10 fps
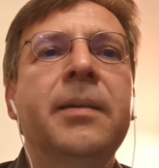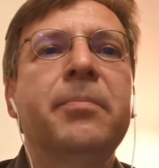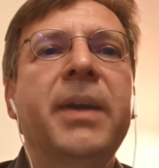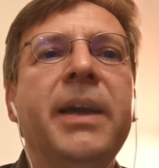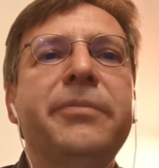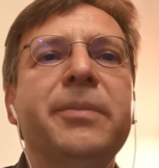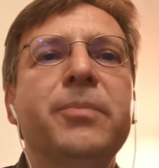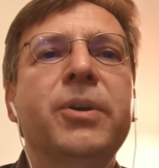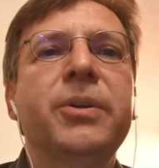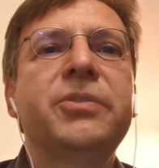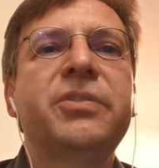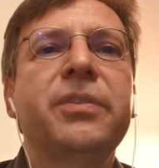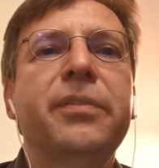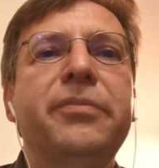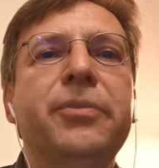may have emerged
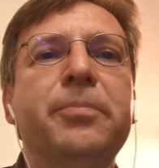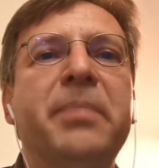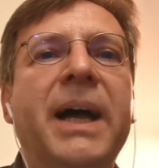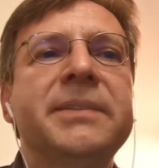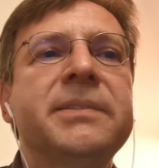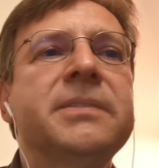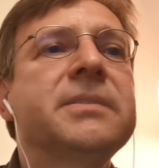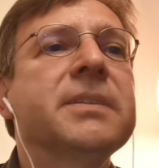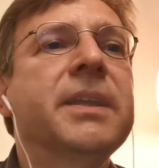through bats